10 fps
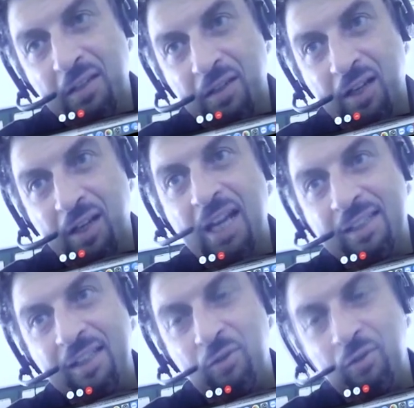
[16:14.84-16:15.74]

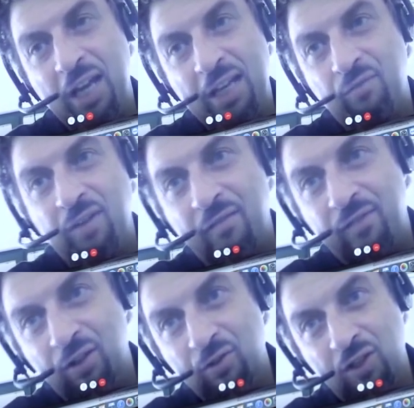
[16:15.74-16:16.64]
relating to that, we
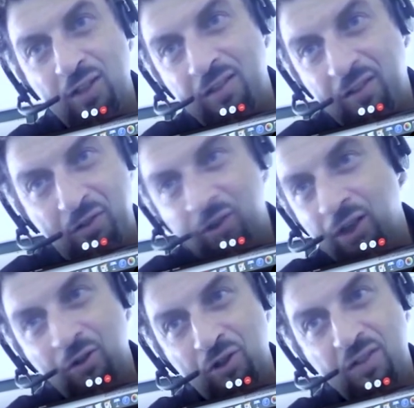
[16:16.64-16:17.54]
have the logistics. So
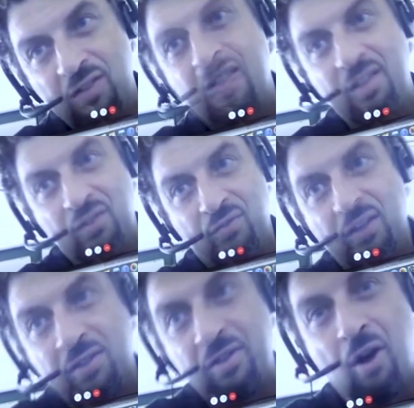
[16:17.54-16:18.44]
the logistic is
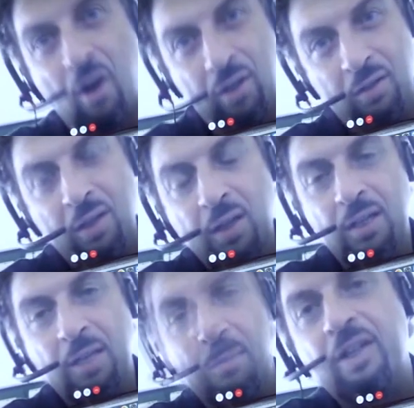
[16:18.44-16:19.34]
very
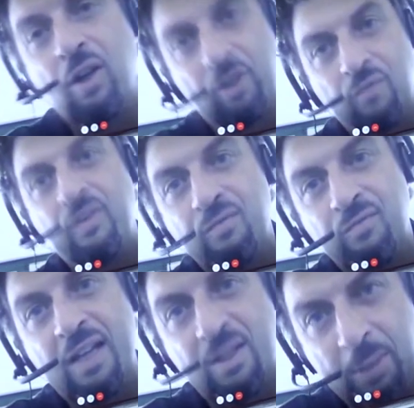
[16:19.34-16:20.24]
strong. They made a lot of
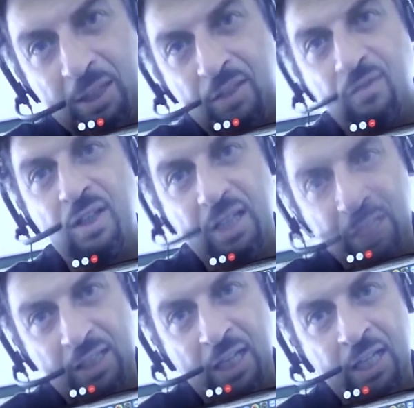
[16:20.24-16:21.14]
investment even in
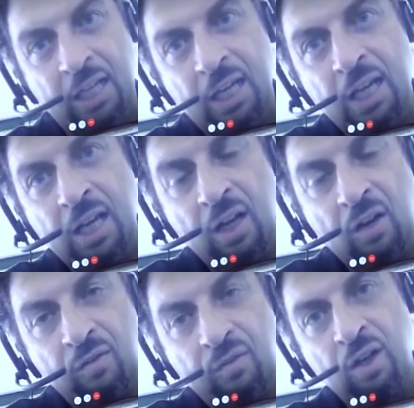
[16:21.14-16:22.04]
Italy
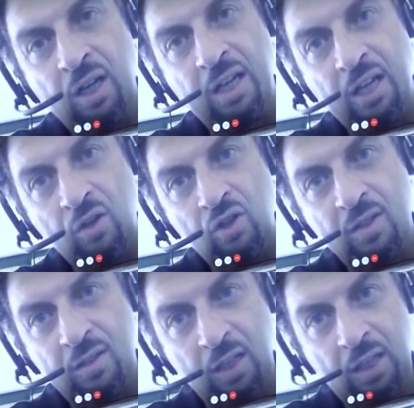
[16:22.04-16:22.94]
for the
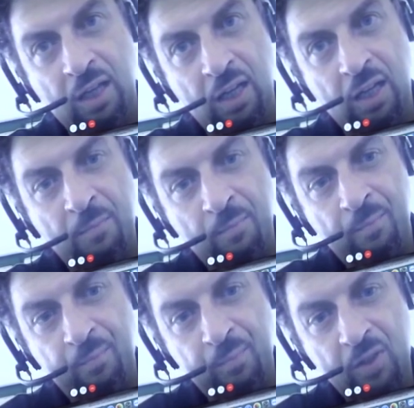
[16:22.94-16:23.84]
logistic um,